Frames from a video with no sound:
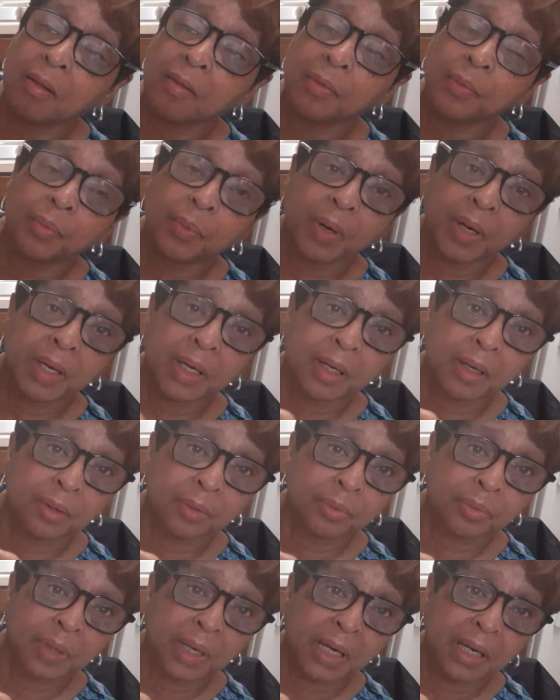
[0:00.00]
the way
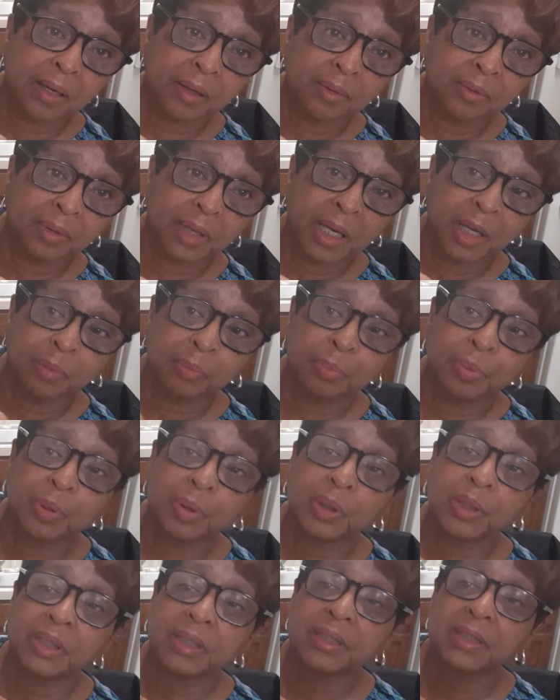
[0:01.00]
around and
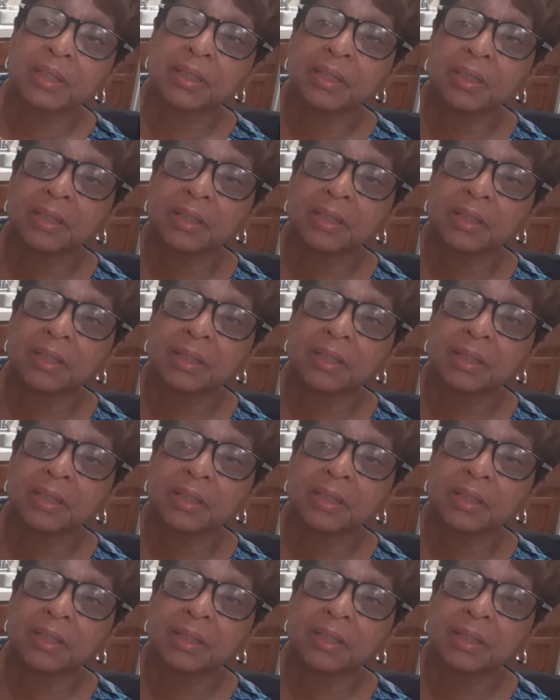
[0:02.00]
pull it.